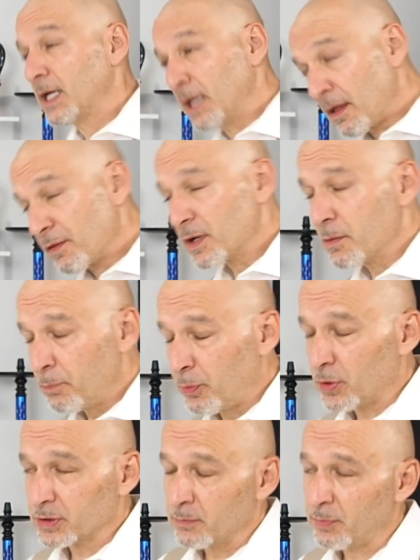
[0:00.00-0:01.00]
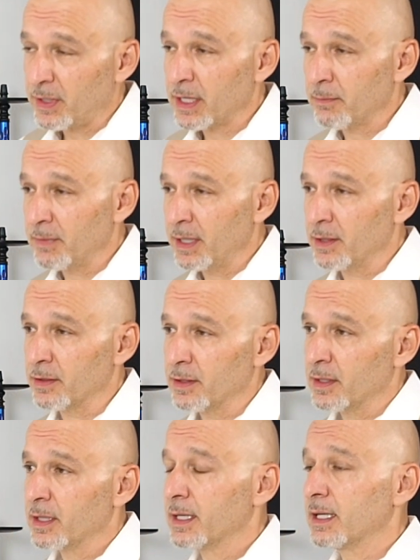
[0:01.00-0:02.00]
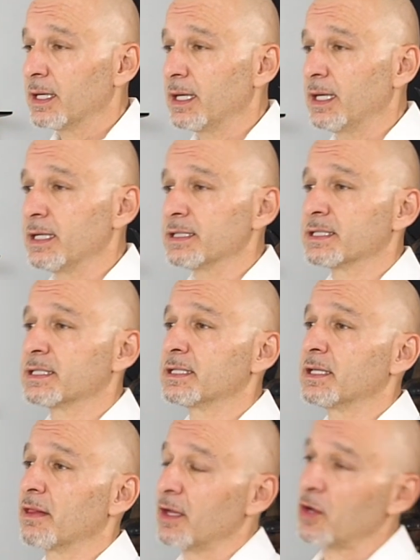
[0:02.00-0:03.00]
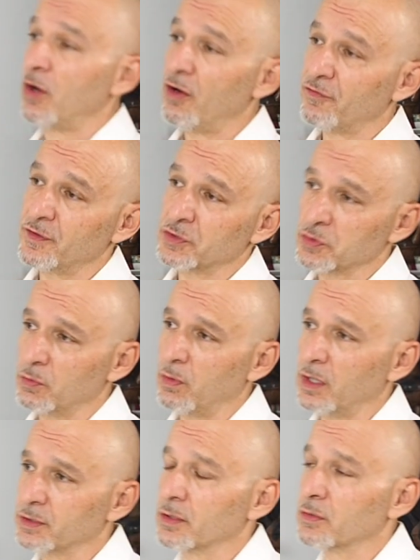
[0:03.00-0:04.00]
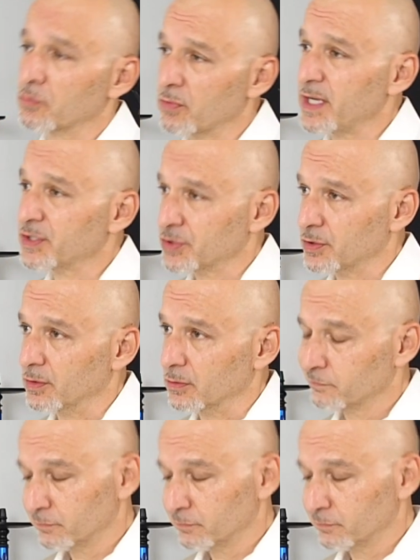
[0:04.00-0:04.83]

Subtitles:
Another important parameter is the coffee to water ratio.